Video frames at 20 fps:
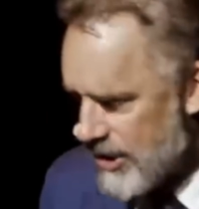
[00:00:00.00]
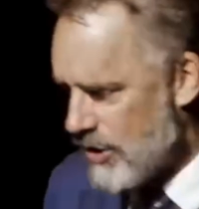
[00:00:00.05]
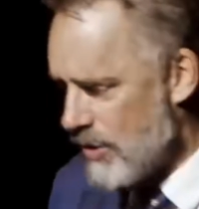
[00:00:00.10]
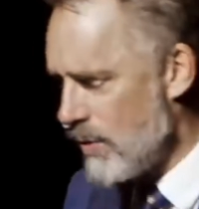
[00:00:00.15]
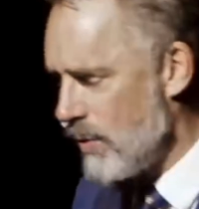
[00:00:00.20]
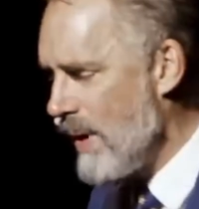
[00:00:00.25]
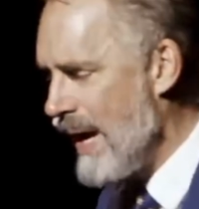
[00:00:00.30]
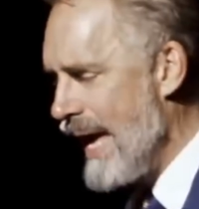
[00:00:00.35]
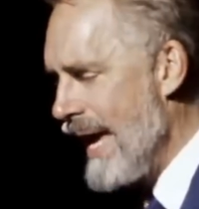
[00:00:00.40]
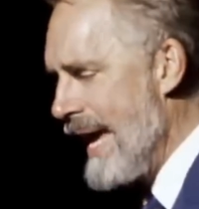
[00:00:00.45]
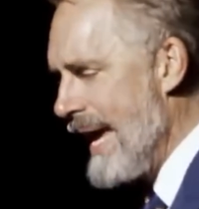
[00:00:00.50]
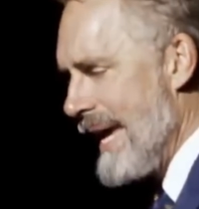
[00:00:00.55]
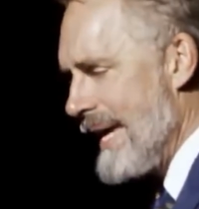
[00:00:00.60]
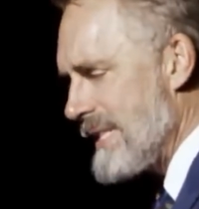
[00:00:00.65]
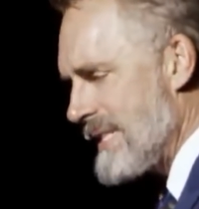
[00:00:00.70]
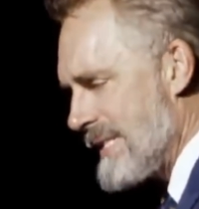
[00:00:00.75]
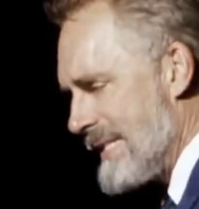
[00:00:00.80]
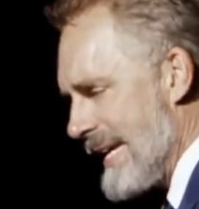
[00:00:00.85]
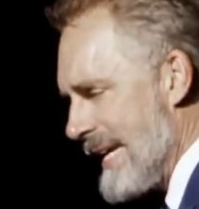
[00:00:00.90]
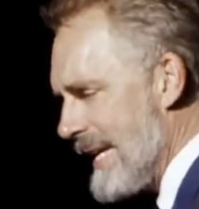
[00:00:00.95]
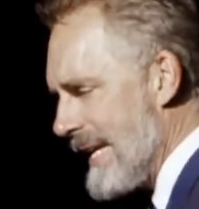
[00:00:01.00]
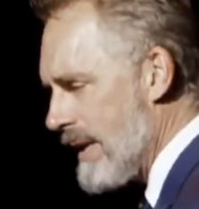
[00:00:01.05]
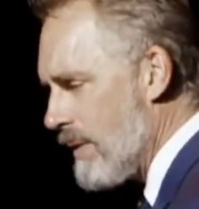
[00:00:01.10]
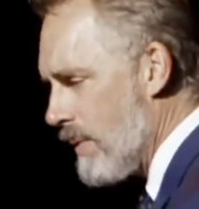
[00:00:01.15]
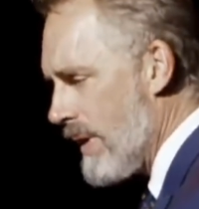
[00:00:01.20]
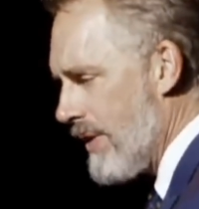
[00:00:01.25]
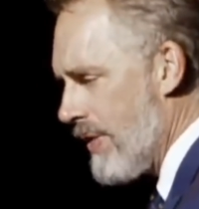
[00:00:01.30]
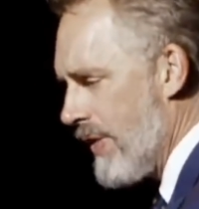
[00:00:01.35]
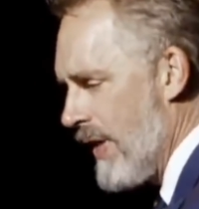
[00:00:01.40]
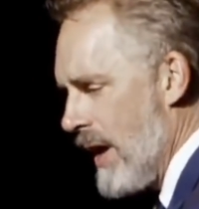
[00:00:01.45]
you is dealing
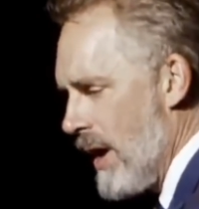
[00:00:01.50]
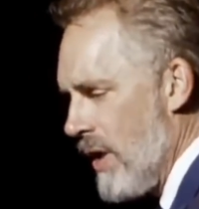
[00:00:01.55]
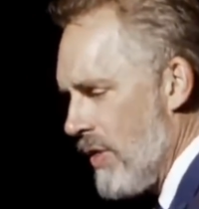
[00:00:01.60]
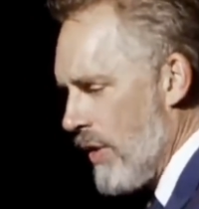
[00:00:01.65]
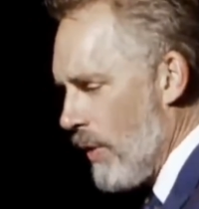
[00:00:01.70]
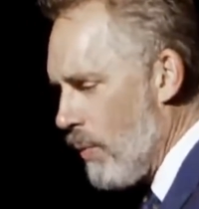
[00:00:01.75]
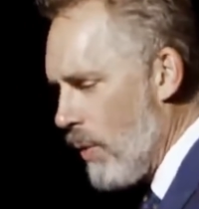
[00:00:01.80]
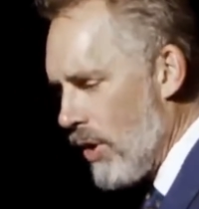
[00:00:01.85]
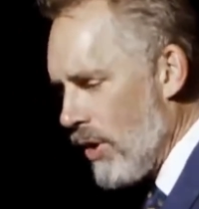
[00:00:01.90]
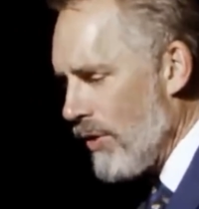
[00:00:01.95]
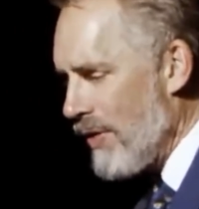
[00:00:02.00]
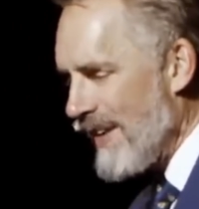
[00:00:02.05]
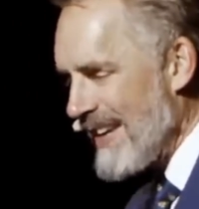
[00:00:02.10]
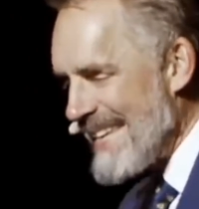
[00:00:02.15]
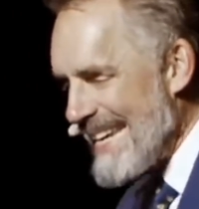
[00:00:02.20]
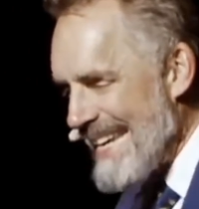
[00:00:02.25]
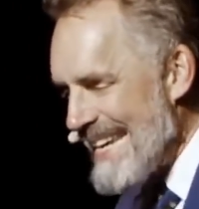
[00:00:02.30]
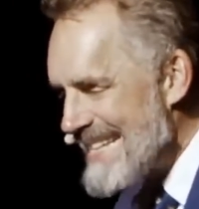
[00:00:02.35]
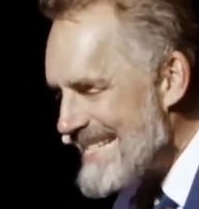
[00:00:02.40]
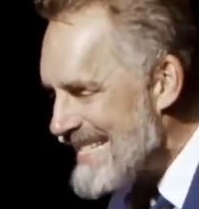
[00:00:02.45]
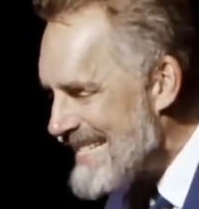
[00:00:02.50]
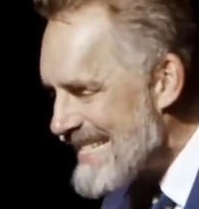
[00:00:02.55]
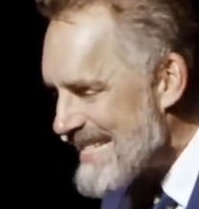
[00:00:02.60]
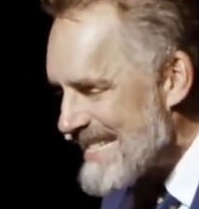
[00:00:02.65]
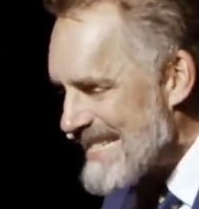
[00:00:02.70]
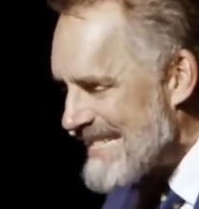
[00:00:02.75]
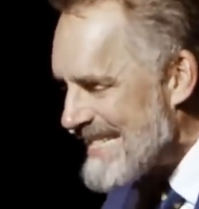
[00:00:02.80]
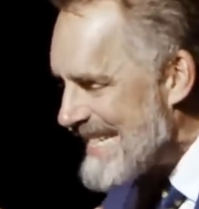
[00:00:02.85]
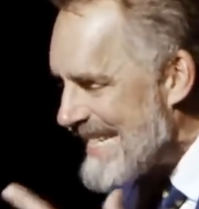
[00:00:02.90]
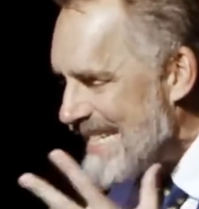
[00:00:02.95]
with the world that
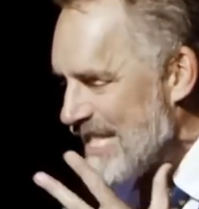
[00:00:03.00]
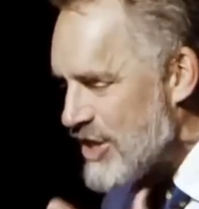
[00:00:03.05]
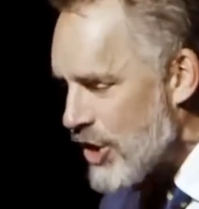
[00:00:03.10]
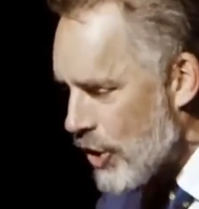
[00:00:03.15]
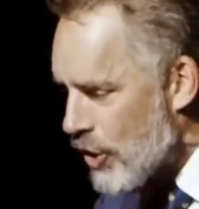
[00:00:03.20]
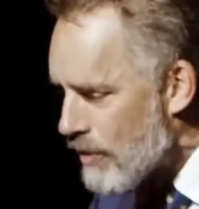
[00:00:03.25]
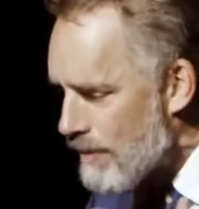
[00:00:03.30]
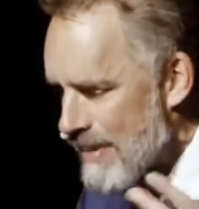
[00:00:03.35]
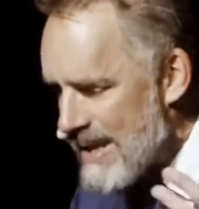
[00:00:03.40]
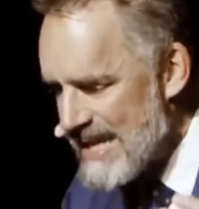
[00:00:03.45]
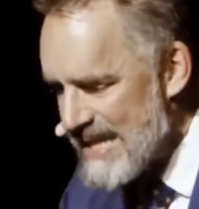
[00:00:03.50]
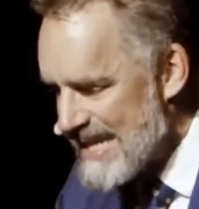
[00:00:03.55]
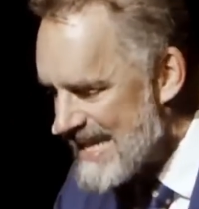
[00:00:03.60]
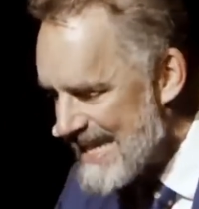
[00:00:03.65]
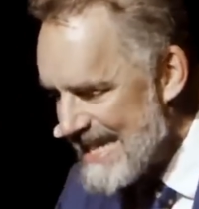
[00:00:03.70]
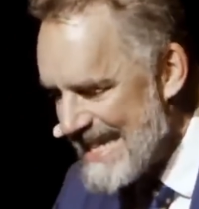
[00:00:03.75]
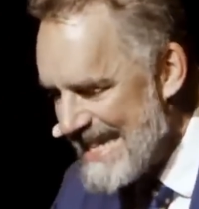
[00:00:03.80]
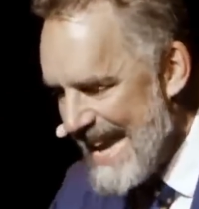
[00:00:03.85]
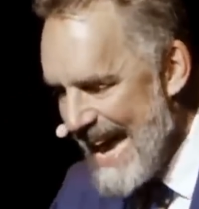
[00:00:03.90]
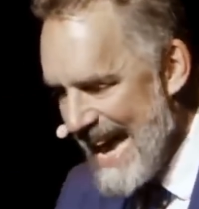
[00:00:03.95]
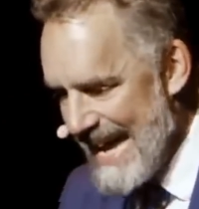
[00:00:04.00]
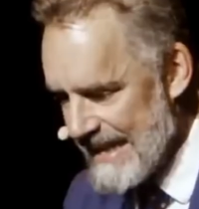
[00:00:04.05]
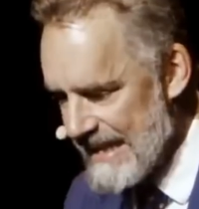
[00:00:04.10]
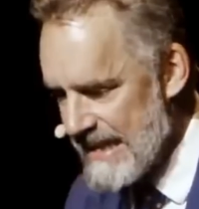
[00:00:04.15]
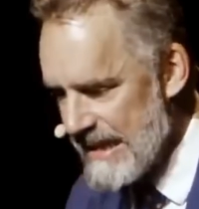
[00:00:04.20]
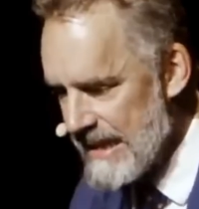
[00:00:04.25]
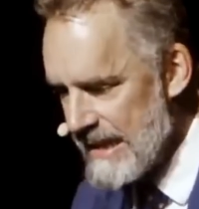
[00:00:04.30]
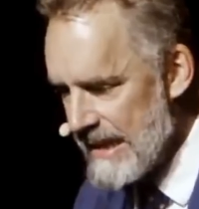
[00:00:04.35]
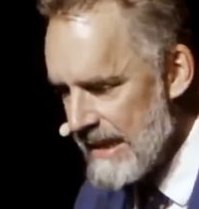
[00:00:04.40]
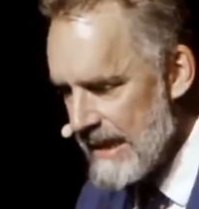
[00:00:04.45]
isn't determined
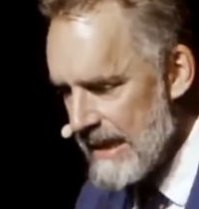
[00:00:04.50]
yet.